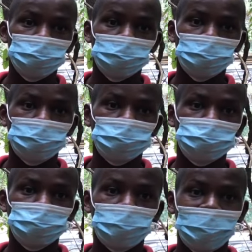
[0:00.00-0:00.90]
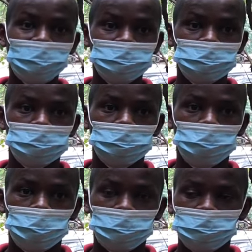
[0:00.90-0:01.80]
We also do hikes,
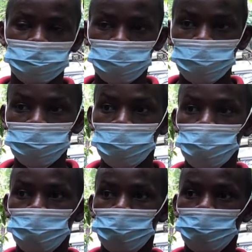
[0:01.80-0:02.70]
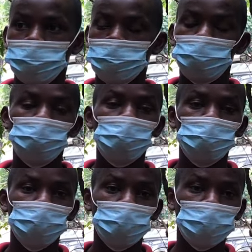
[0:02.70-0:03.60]
long and short. We
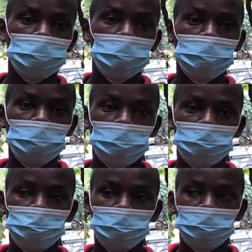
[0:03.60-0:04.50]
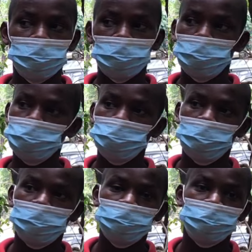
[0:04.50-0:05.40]
do yoga and we also
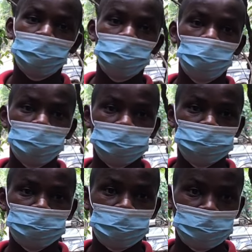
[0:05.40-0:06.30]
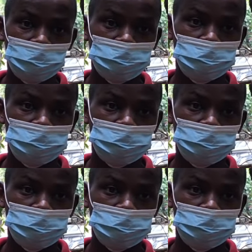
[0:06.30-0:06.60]
have bird watch and breakfast.